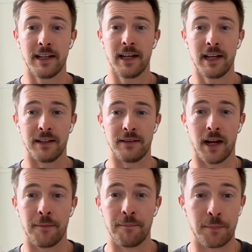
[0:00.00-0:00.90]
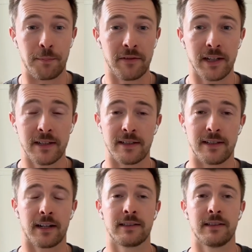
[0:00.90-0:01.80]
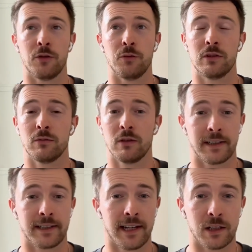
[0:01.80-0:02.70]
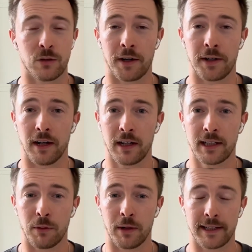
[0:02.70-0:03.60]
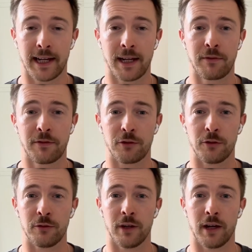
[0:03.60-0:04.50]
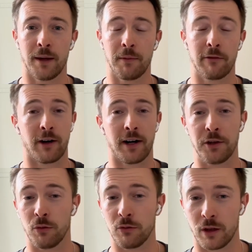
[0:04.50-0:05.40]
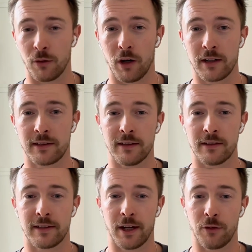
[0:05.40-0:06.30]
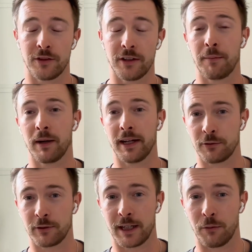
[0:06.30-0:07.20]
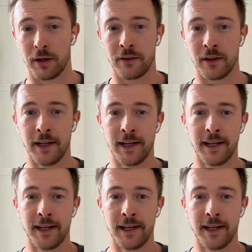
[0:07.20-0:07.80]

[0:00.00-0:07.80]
Yeah, the pivot into tech sales was again quite a lucky one. It came through a friend who also works in sales that I played cricket with.